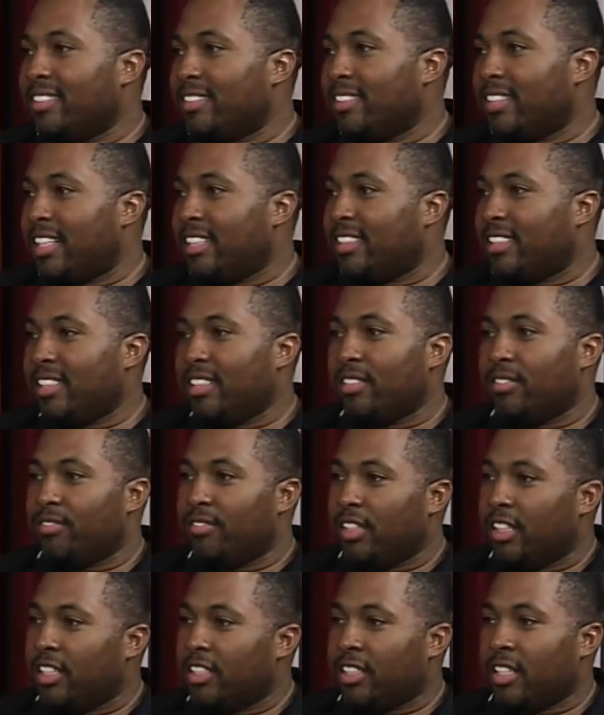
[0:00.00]
They see the
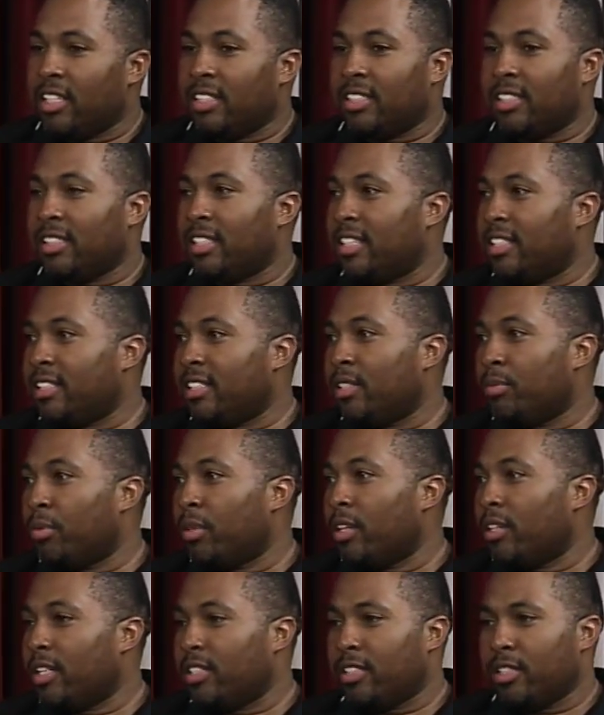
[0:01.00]
vision. They see. They see the.
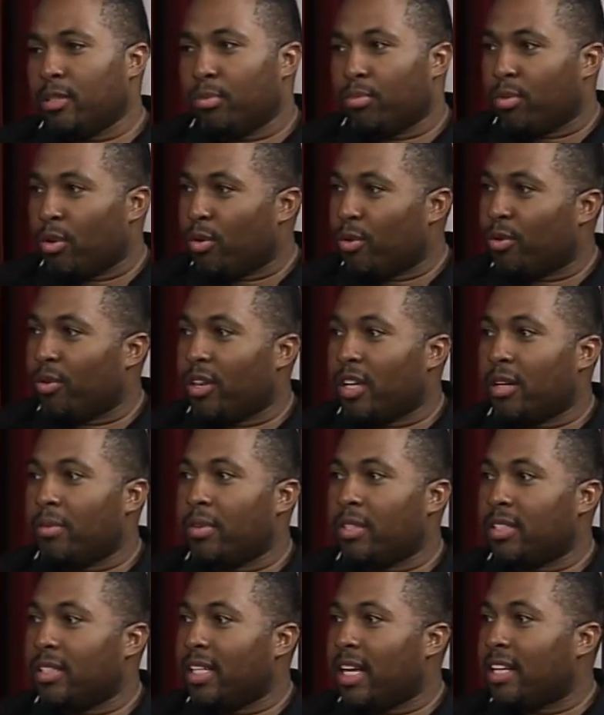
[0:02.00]
They see the program.
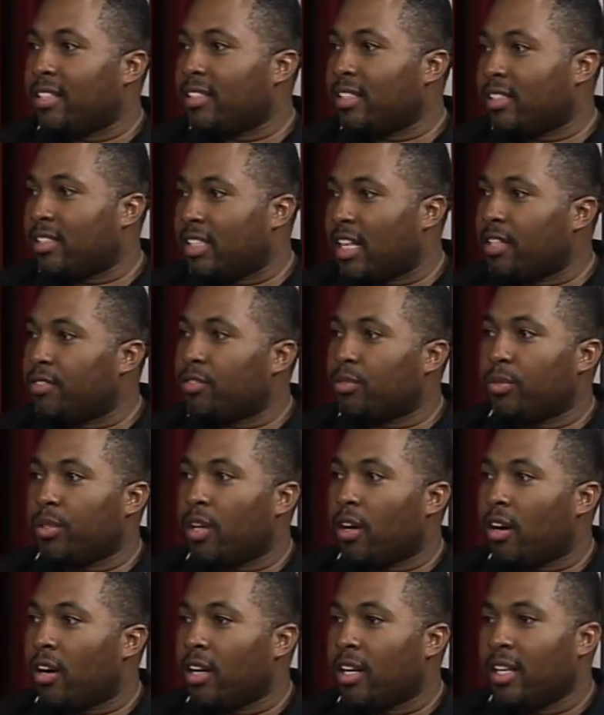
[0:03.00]
They see how successful we
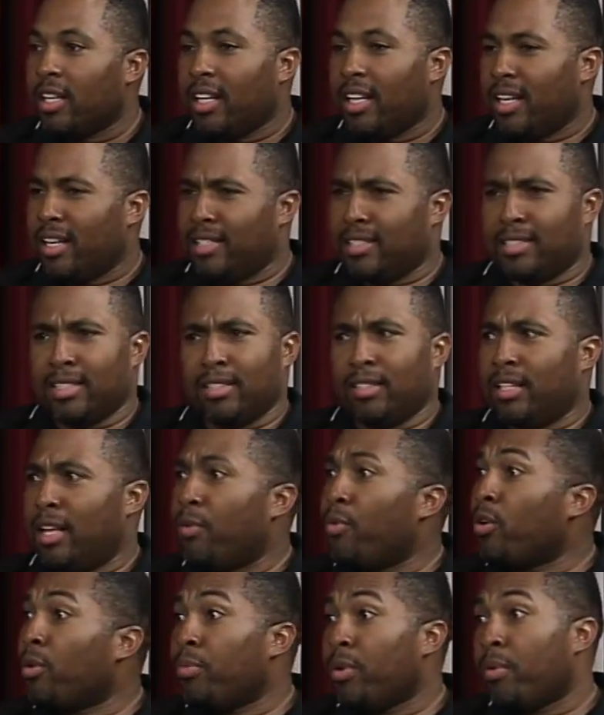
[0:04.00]
are, and they say, they
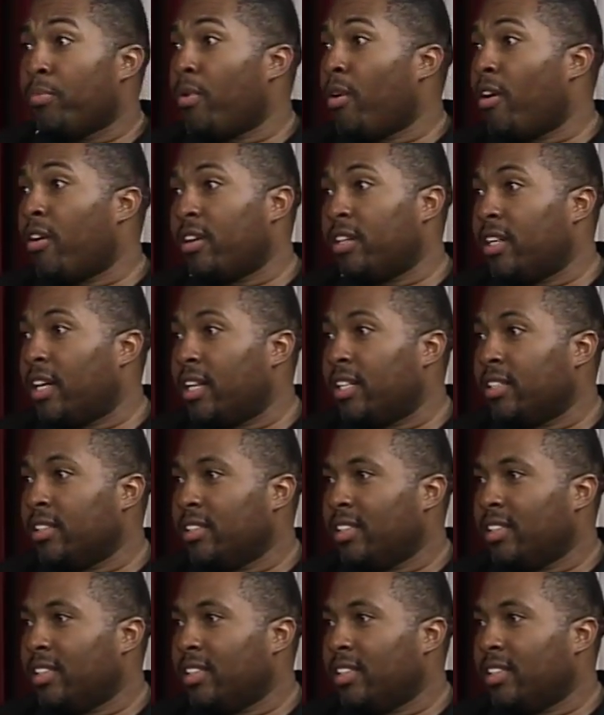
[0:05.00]
want to be a part of that.